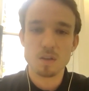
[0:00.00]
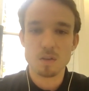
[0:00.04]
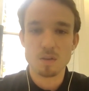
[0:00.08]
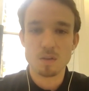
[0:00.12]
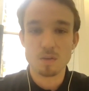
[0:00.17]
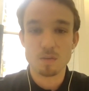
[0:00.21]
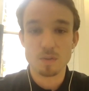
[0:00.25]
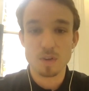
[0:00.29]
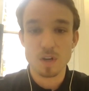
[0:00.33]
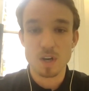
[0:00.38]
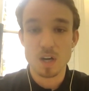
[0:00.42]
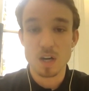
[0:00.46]

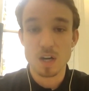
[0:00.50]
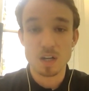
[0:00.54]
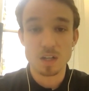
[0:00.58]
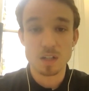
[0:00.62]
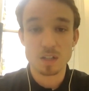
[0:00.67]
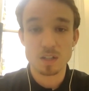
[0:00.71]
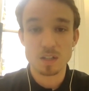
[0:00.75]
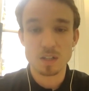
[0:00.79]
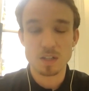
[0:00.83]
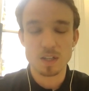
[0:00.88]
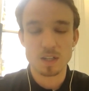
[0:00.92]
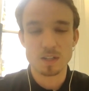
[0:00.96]

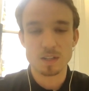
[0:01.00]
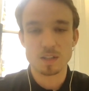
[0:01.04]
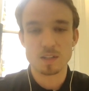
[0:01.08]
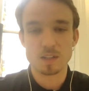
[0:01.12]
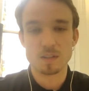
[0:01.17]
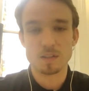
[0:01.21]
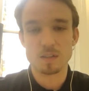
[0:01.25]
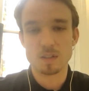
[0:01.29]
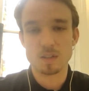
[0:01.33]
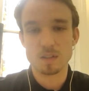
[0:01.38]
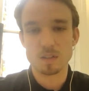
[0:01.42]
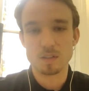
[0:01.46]
art and
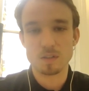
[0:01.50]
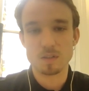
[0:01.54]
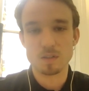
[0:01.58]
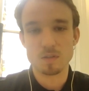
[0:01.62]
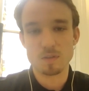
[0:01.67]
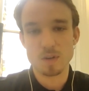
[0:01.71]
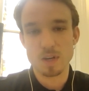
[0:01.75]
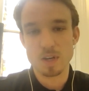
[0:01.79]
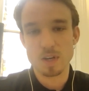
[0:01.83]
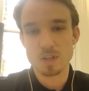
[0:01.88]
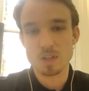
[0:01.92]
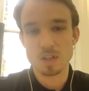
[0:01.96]

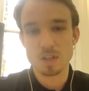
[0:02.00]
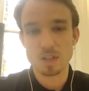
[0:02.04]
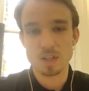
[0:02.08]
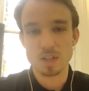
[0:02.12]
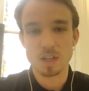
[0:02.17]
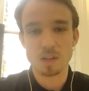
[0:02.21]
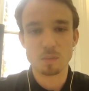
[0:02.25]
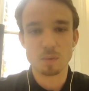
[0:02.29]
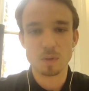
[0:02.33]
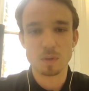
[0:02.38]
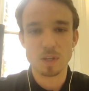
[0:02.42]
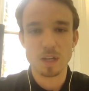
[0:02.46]
curation
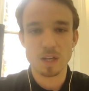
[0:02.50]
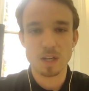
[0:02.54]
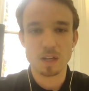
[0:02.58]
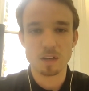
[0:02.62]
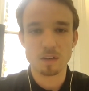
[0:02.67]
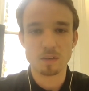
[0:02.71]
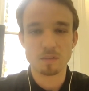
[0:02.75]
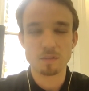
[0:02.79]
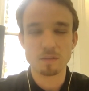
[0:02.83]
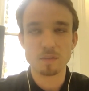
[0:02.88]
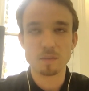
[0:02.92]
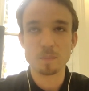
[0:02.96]
that we
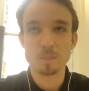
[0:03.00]
have.